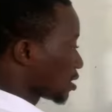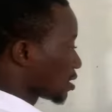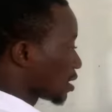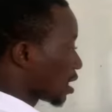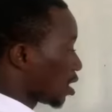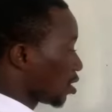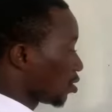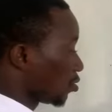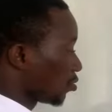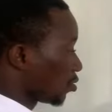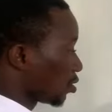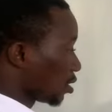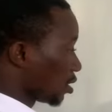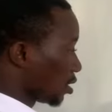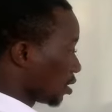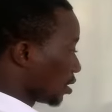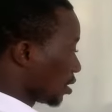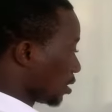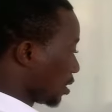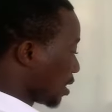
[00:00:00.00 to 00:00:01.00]
now
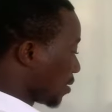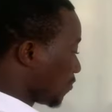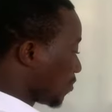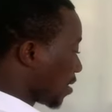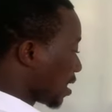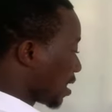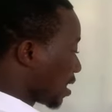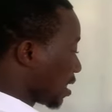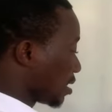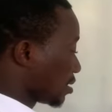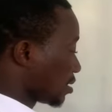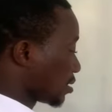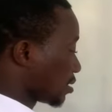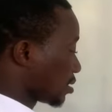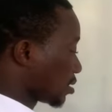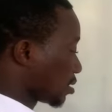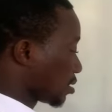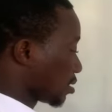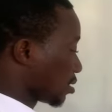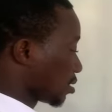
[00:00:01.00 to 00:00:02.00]
the balance
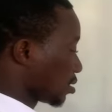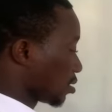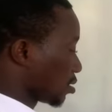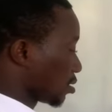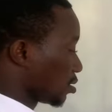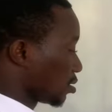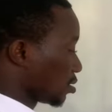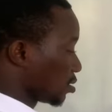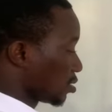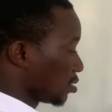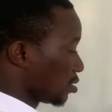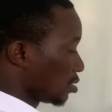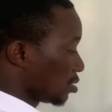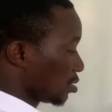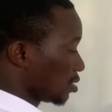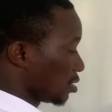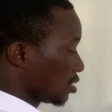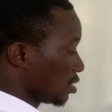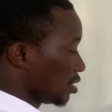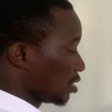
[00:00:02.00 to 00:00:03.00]

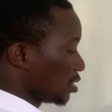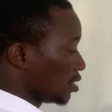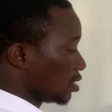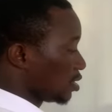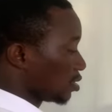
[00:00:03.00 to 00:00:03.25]
CD.